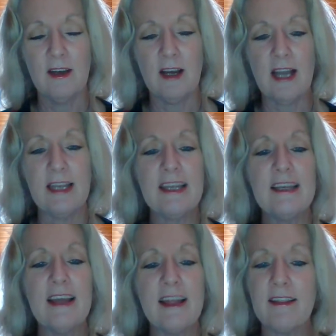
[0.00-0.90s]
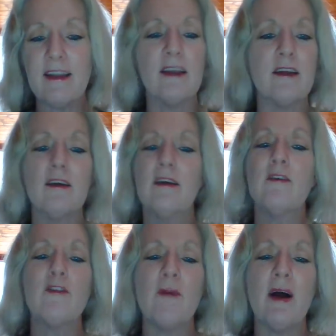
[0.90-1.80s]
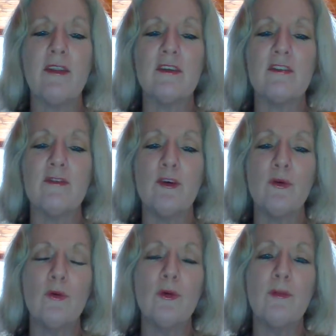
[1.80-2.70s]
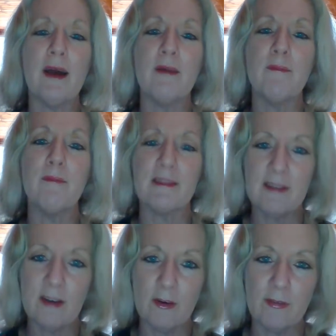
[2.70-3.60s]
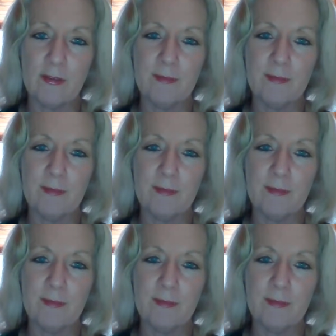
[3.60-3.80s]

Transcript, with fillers: I need nothing from others to feel good about myself.